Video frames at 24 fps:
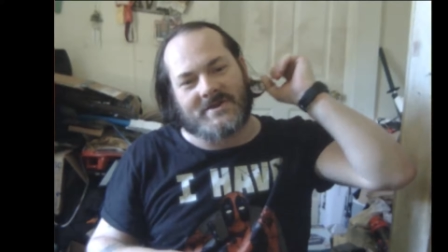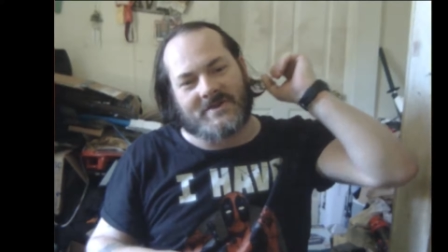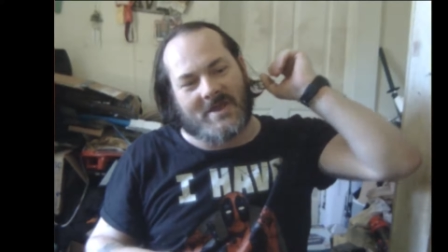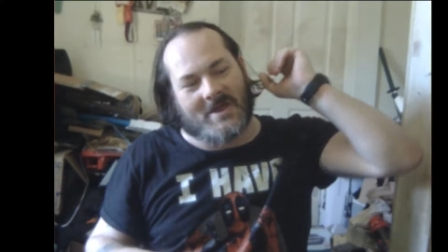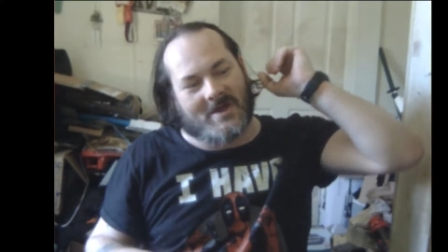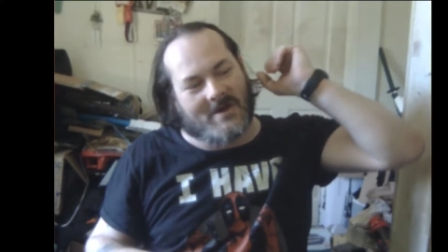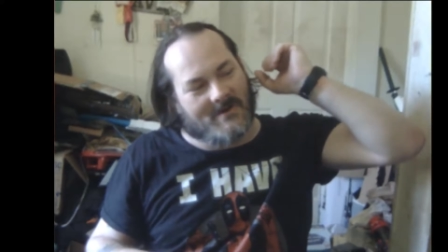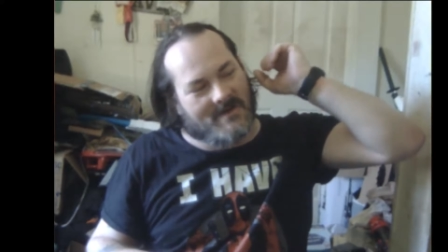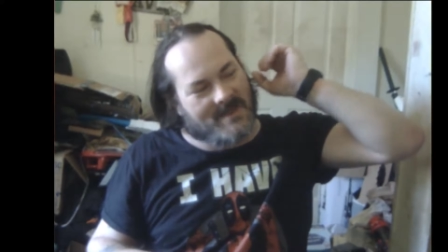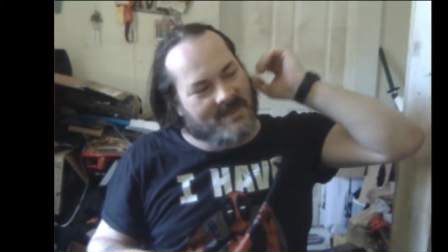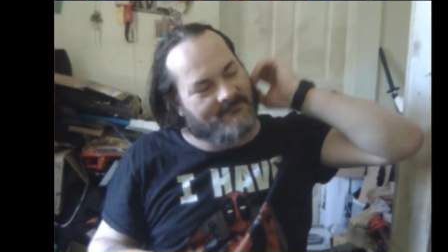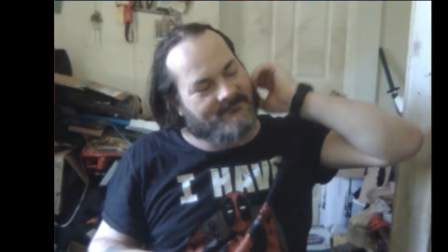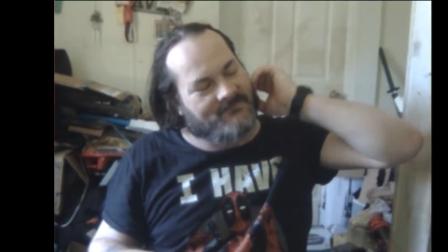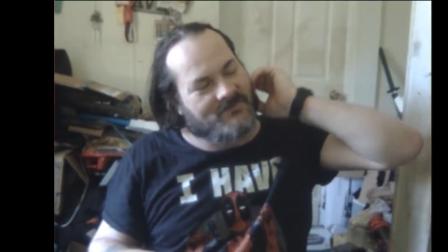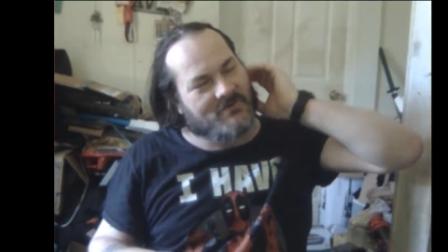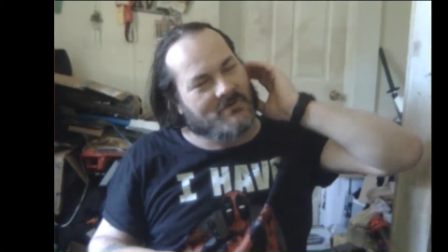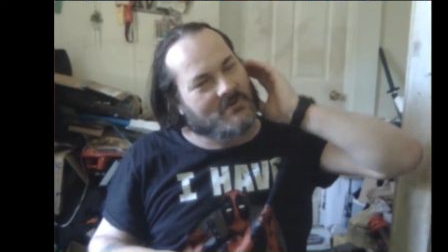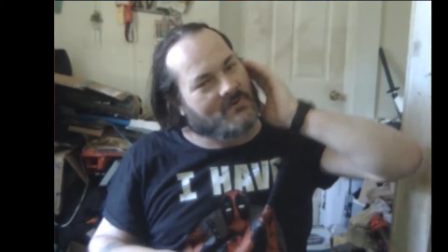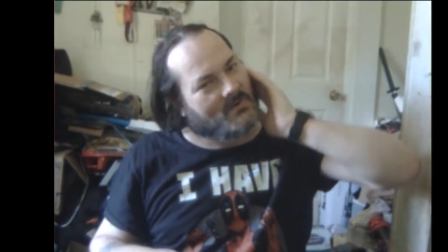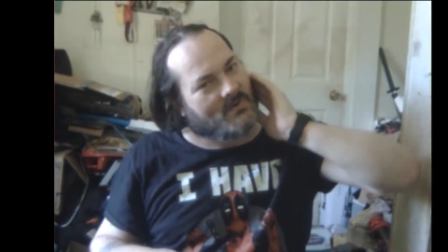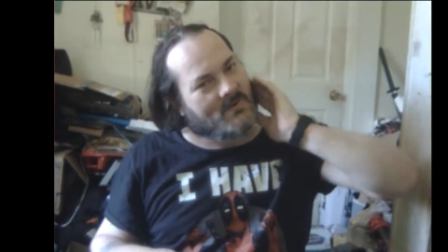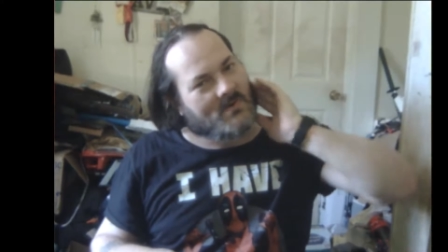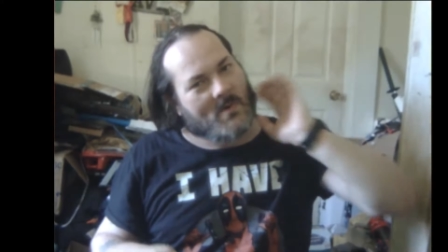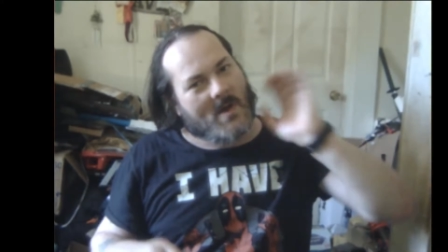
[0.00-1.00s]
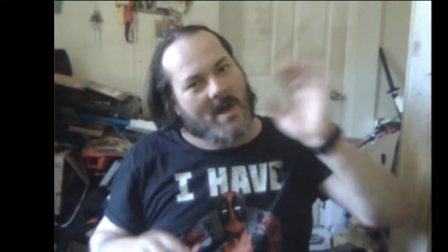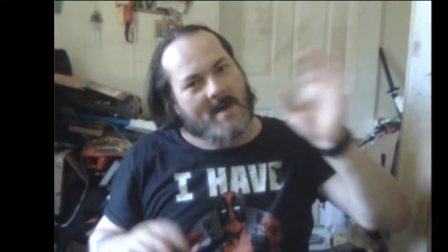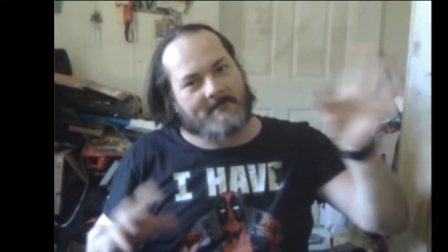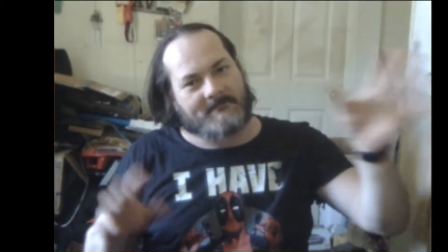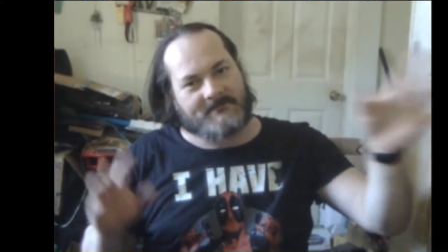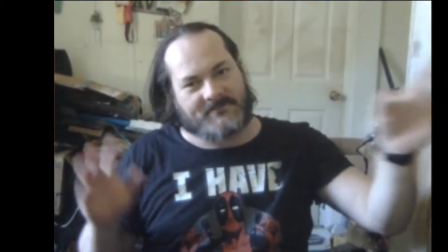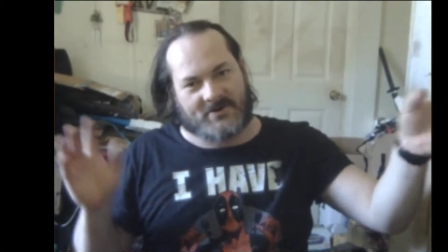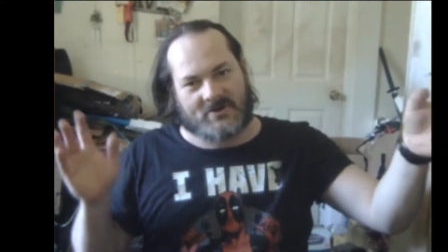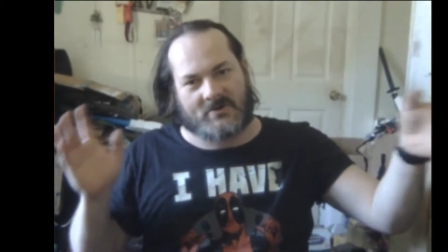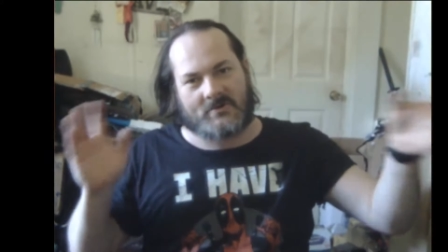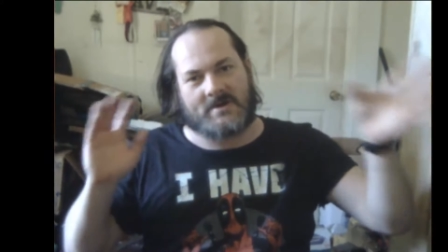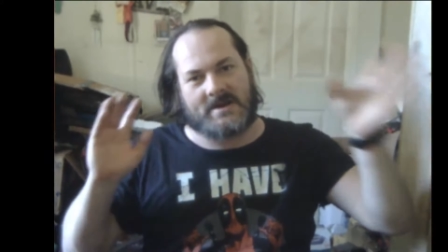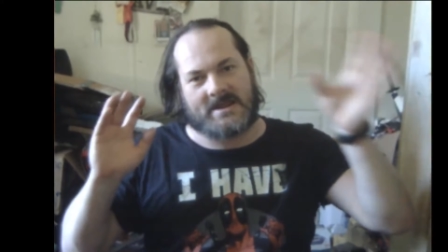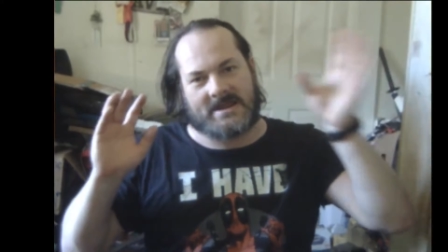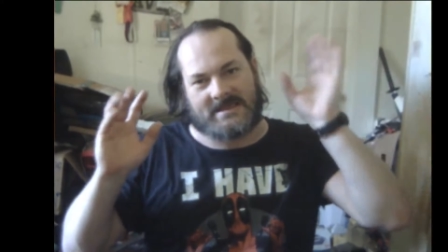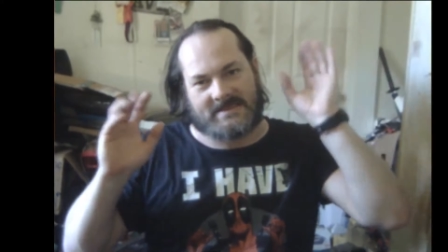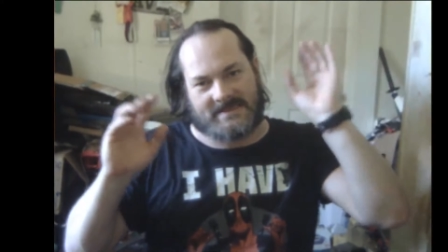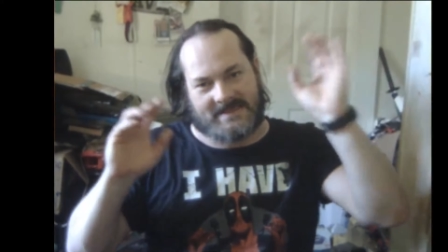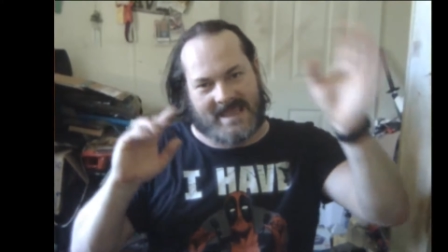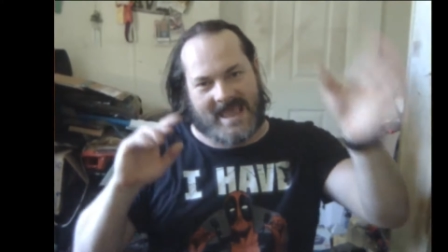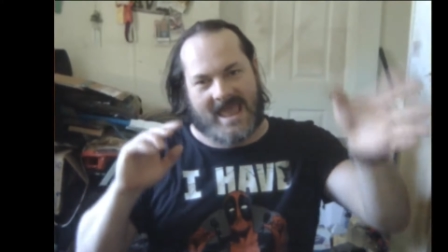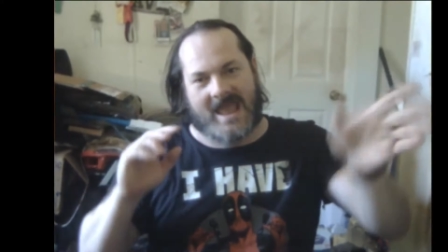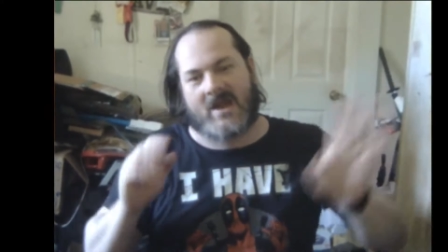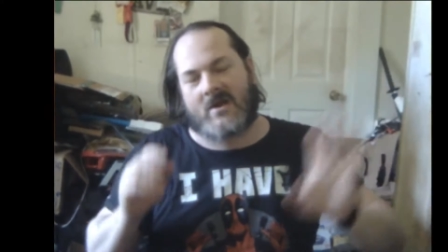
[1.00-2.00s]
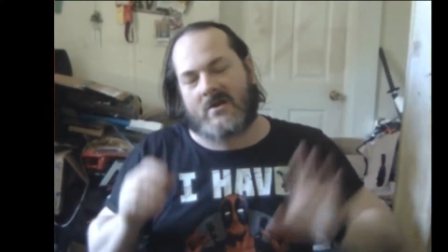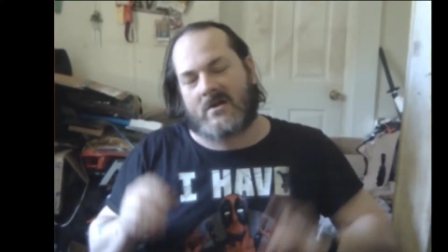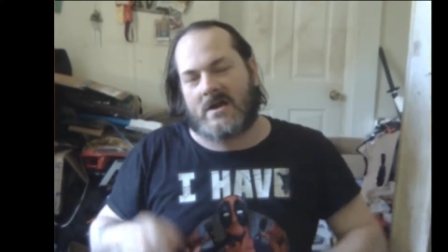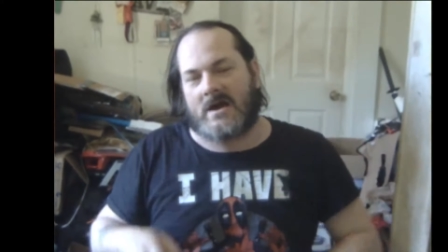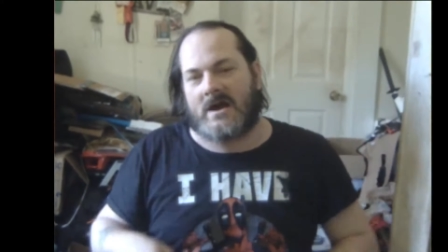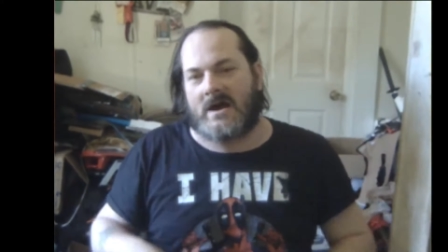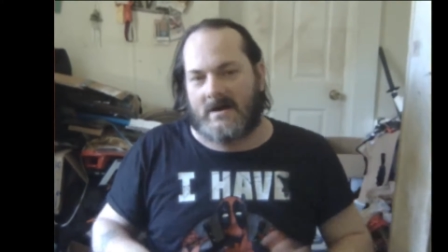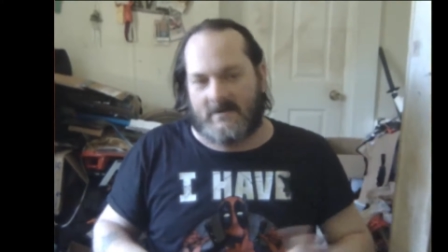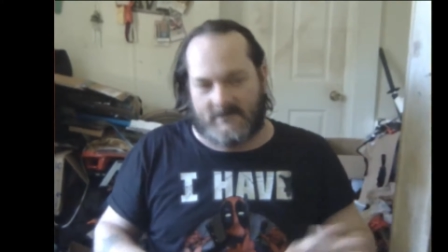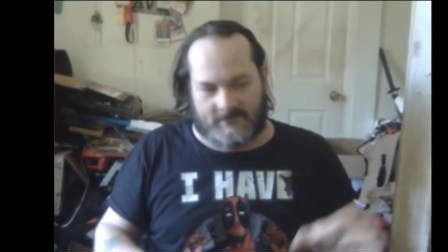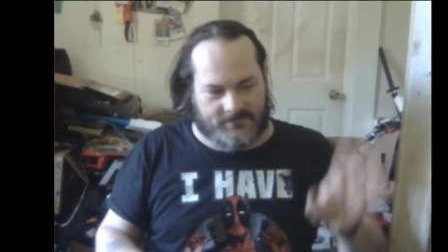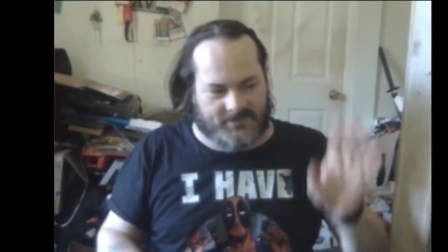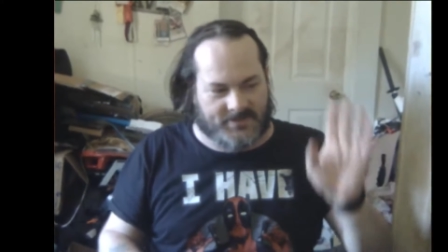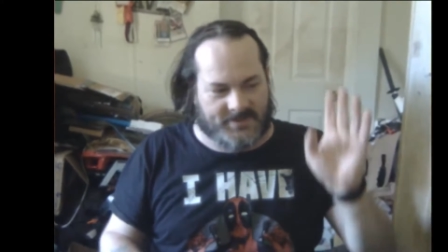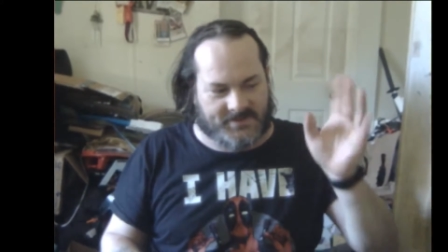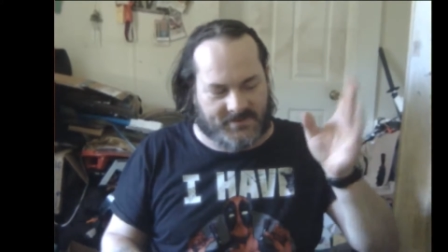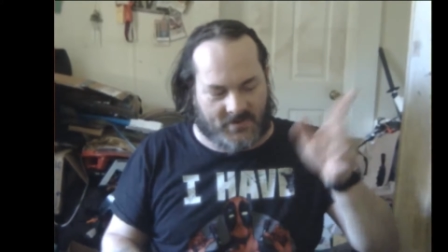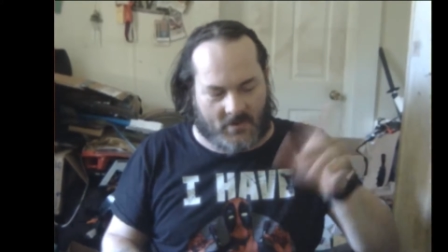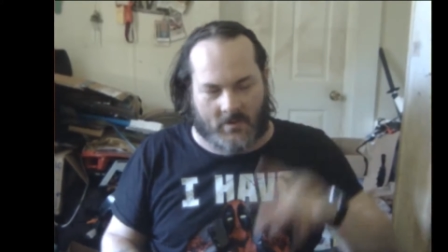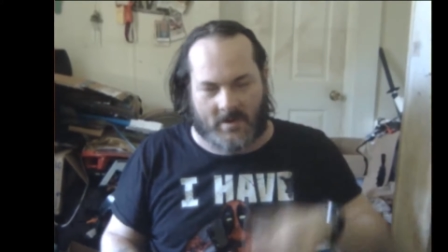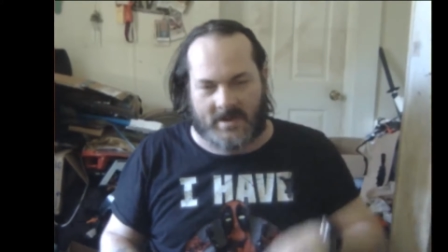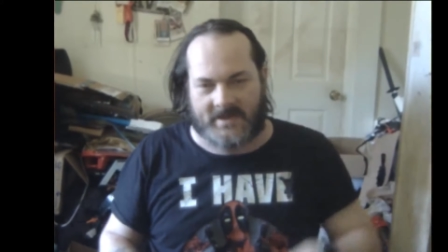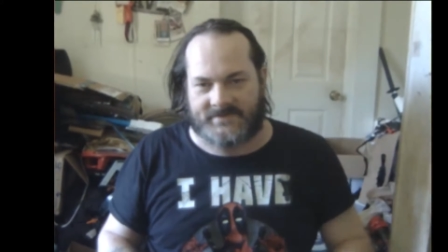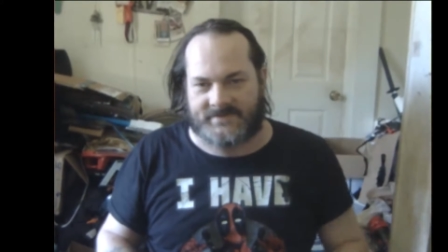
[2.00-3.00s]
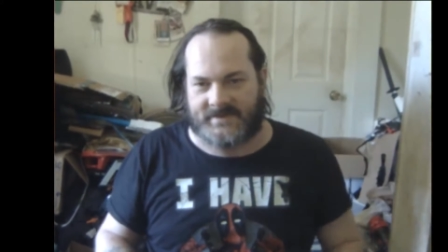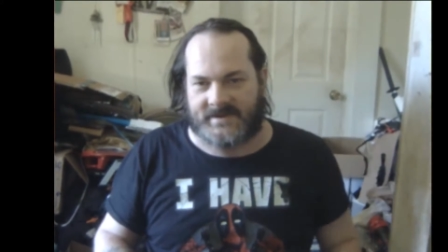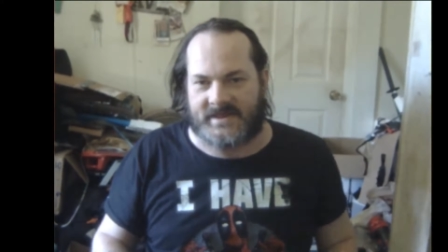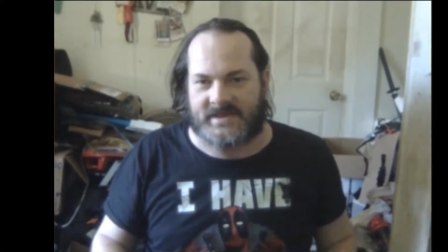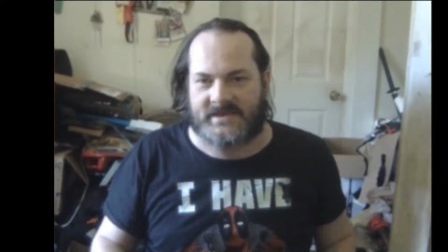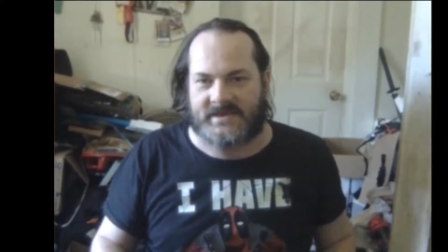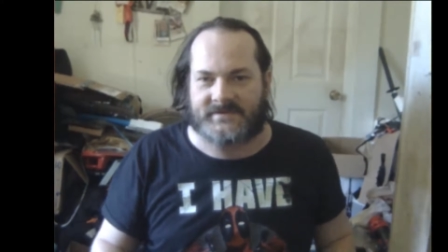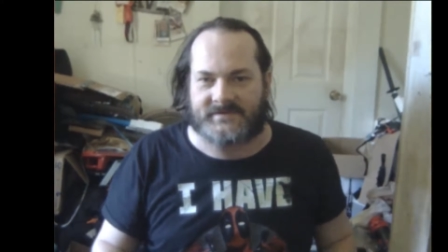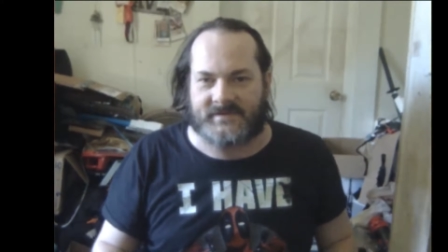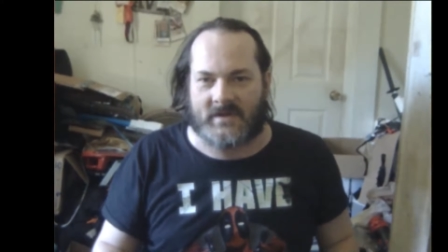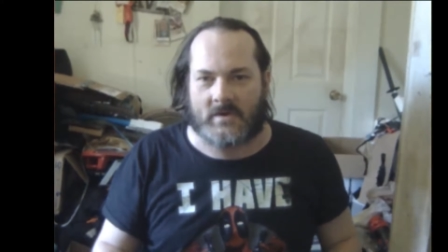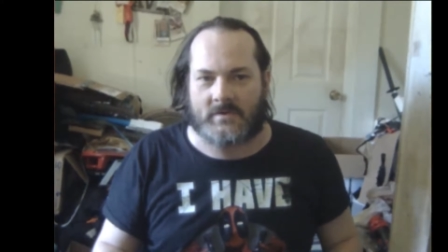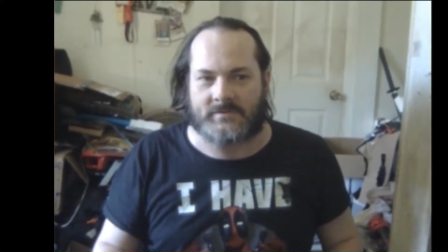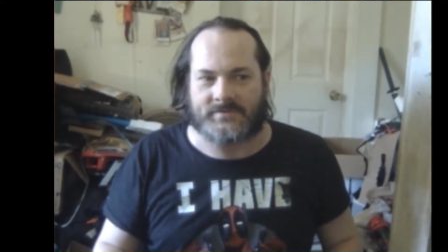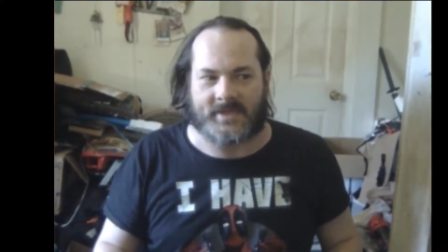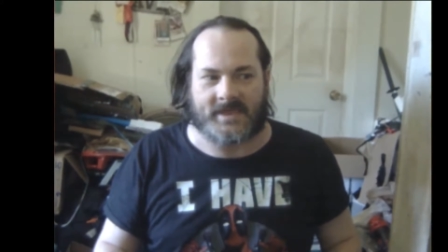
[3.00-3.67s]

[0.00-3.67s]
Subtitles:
if you grew up during the era of the toys that he shows,